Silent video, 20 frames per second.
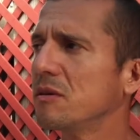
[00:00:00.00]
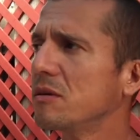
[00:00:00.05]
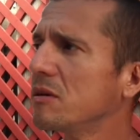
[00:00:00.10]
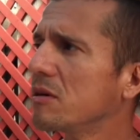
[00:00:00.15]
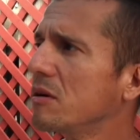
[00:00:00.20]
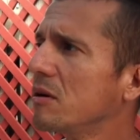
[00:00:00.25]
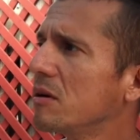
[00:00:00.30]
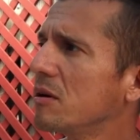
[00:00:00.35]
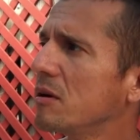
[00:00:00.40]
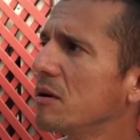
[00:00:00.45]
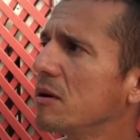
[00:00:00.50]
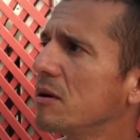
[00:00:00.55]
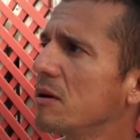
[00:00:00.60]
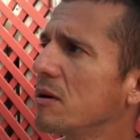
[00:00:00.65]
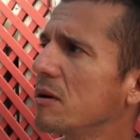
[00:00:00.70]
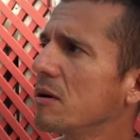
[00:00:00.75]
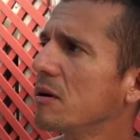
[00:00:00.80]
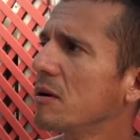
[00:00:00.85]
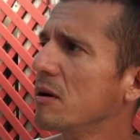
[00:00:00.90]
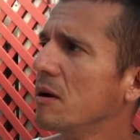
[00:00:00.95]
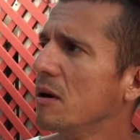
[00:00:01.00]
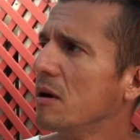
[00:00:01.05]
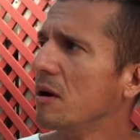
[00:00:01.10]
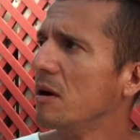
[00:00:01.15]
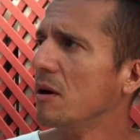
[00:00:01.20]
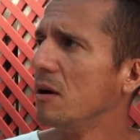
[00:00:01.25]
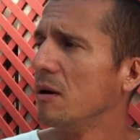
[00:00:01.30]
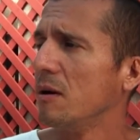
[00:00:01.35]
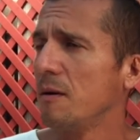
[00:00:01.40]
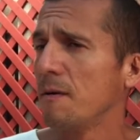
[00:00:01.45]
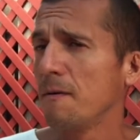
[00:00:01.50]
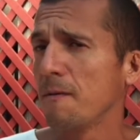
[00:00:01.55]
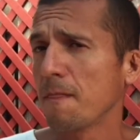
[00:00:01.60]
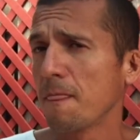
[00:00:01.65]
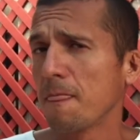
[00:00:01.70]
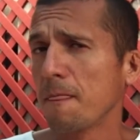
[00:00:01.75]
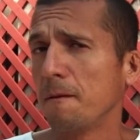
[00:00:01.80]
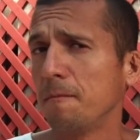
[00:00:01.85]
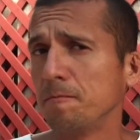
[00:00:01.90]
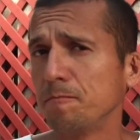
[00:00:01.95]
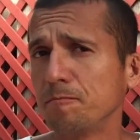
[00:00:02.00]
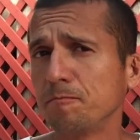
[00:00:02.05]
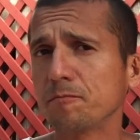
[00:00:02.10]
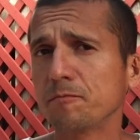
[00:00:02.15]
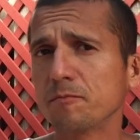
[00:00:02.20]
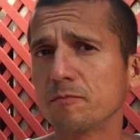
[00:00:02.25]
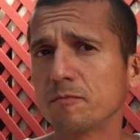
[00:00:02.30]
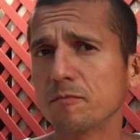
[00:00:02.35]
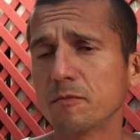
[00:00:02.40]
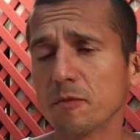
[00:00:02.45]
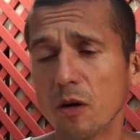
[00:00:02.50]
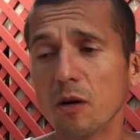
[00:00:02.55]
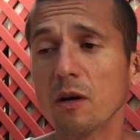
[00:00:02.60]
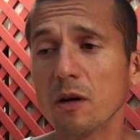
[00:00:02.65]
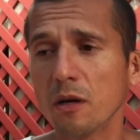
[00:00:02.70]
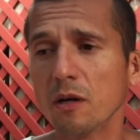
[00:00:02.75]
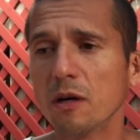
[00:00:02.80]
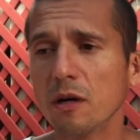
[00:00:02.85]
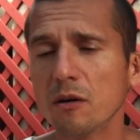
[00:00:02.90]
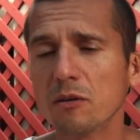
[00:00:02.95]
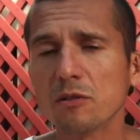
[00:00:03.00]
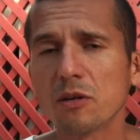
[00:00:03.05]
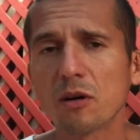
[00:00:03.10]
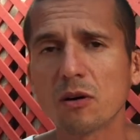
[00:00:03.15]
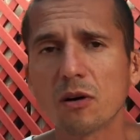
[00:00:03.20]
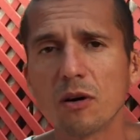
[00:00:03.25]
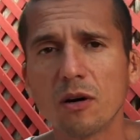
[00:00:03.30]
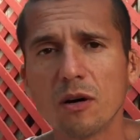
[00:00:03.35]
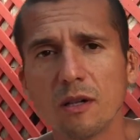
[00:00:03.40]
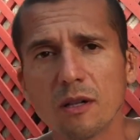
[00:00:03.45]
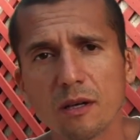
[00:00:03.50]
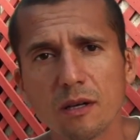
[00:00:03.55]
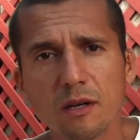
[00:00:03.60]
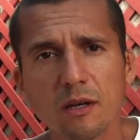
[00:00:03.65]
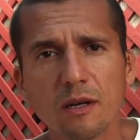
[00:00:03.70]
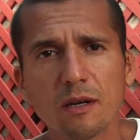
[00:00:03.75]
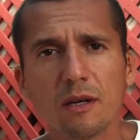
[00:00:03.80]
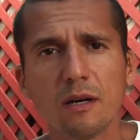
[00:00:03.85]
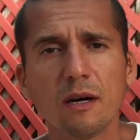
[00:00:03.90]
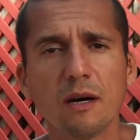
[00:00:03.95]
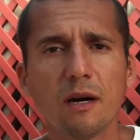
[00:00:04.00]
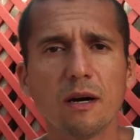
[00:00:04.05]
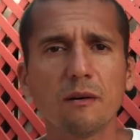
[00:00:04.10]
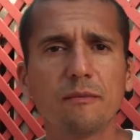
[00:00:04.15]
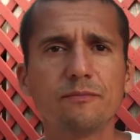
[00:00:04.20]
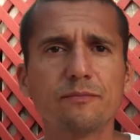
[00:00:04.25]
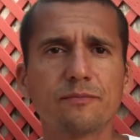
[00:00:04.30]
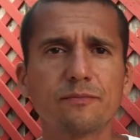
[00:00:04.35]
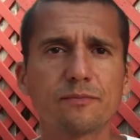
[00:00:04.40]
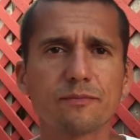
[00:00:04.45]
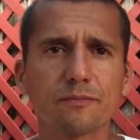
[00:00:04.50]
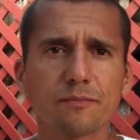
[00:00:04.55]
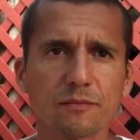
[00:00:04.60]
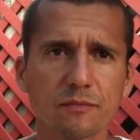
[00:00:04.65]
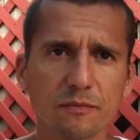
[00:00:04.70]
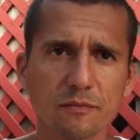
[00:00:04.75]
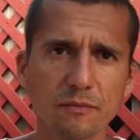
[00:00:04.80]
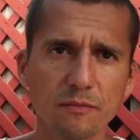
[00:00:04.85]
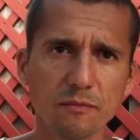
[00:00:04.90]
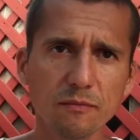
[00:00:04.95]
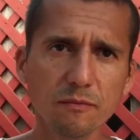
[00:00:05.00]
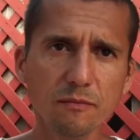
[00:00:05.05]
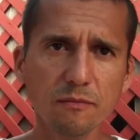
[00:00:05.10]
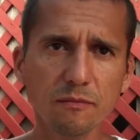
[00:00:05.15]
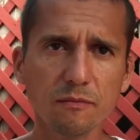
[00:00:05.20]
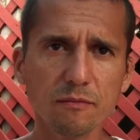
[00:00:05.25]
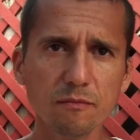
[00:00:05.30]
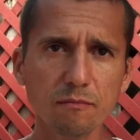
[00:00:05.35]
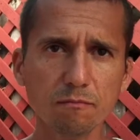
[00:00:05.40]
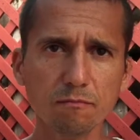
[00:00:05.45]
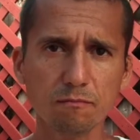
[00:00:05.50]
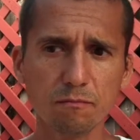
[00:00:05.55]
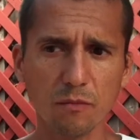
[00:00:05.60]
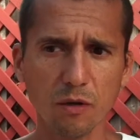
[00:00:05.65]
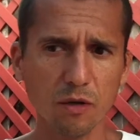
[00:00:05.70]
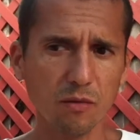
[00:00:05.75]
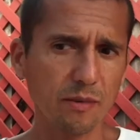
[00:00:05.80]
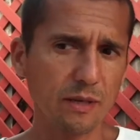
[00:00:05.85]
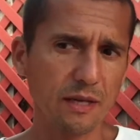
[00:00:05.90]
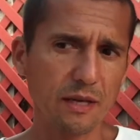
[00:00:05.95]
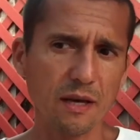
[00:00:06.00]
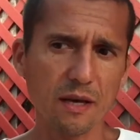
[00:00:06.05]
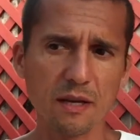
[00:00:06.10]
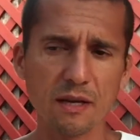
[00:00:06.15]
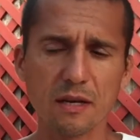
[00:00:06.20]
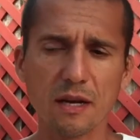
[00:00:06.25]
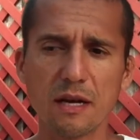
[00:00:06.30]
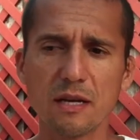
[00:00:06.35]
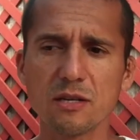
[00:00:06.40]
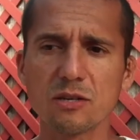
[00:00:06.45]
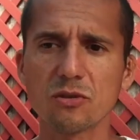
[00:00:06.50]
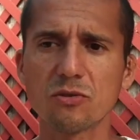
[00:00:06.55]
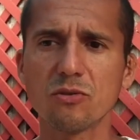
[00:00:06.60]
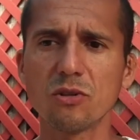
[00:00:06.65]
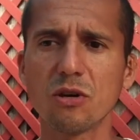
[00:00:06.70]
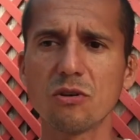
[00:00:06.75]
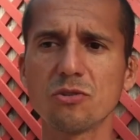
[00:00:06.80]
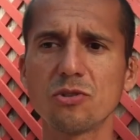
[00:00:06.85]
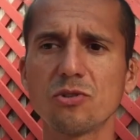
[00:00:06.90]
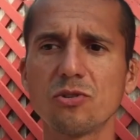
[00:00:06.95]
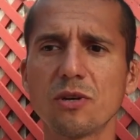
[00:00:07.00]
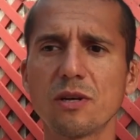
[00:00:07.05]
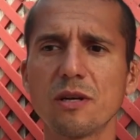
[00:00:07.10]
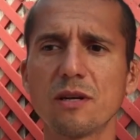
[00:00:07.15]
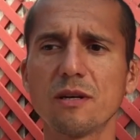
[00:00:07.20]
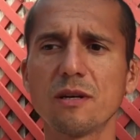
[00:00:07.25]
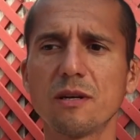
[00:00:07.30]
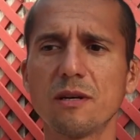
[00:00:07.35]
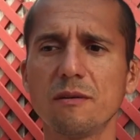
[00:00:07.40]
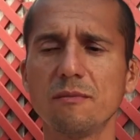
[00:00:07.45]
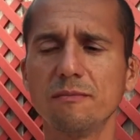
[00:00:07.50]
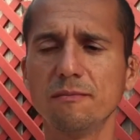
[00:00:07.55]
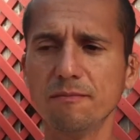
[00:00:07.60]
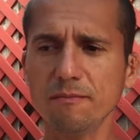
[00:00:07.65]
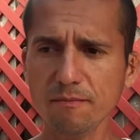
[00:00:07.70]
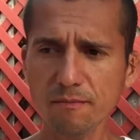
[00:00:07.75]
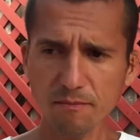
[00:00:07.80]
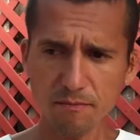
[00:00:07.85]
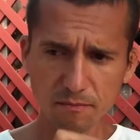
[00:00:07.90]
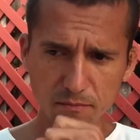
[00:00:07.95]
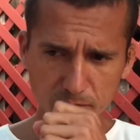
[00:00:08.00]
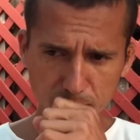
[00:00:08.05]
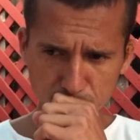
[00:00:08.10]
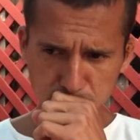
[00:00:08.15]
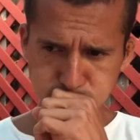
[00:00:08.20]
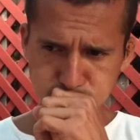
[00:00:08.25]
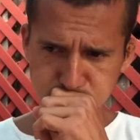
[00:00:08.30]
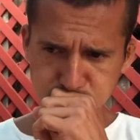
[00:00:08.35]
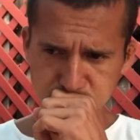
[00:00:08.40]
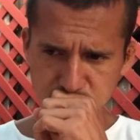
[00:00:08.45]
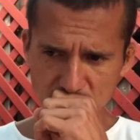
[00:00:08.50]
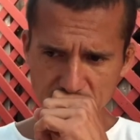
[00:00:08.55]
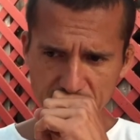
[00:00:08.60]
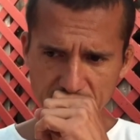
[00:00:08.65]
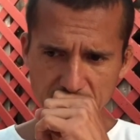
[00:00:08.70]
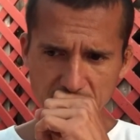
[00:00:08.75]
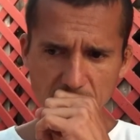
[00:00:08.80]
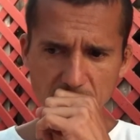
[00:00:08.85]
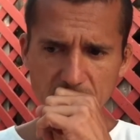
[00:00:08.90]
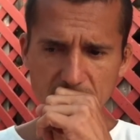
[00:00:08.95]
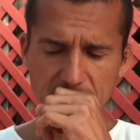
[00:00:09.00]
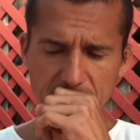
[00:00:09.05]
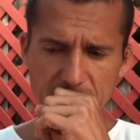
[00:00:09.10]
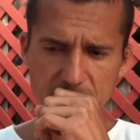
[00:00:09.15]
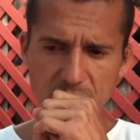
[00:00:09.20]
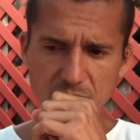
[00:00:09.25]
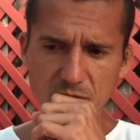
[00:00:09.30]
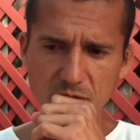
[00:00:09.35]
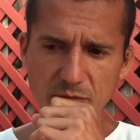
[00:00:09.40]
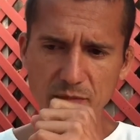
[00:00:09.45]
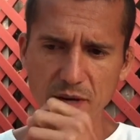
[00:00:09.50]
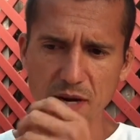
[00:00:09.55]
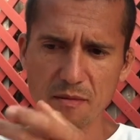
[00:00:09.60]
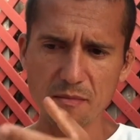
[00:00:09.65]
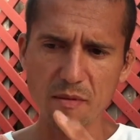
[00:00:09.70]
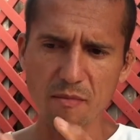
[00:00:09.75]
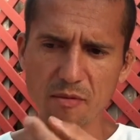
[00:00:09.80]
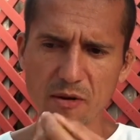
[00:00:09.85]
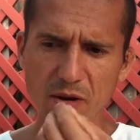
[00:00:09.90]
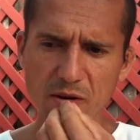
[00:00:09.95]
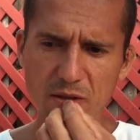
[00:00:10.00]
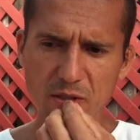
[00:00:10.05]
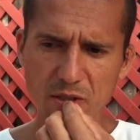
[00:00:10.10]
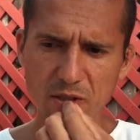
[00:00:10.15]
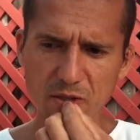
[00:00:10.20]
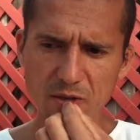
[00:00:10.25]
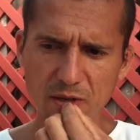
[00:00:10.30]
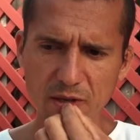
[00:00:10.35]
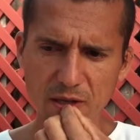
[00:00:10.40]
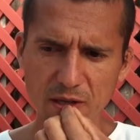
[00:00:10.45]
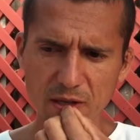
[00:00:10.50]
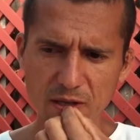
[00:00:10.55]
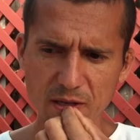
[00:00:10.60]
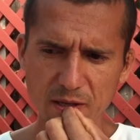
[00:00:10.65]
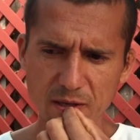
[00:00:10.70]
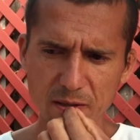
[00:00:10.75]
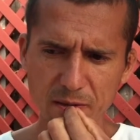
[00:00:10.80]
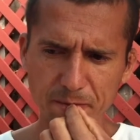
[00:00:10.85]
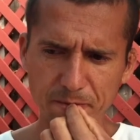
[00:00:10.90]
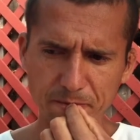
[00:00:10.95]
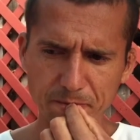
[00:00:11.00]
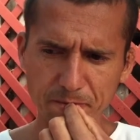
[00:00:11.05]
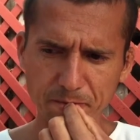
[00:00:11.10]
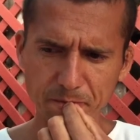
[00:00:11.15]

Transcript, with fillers: you to quit alcohol? Because you used to be alcoholic oh, yeah, before. I was alcoholic, yeah. Okay, um, how much did you drink before? Oh my God! In high school, I was drinking um, not all of high school, but I remember I was drinking um